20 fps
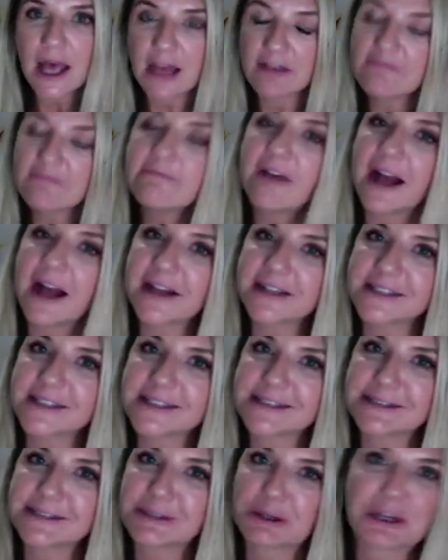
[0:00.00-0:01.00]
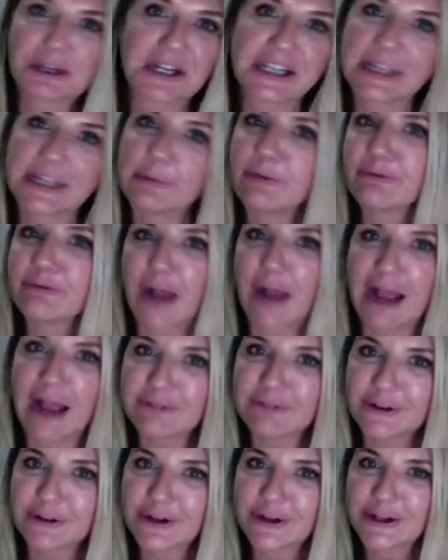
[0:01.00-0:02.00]
And in fact, you're going to keep it
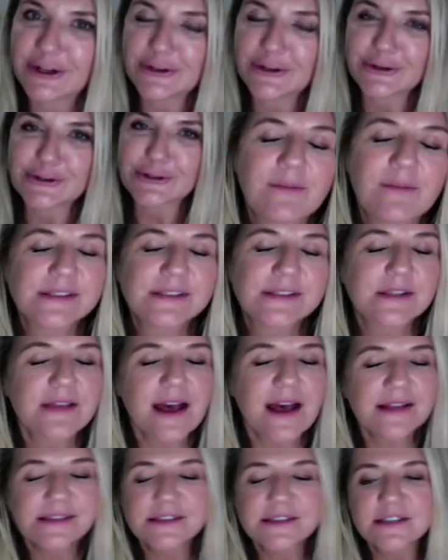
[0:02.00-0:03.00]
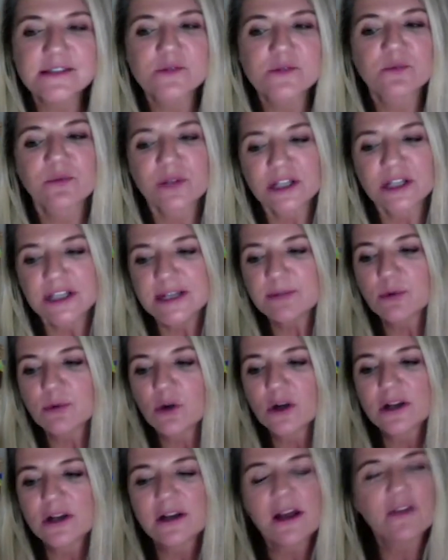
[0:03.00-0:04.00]
forever. So that's just really
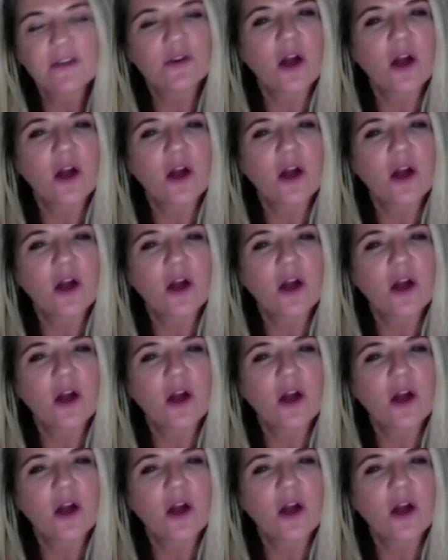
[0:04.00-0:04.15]
important.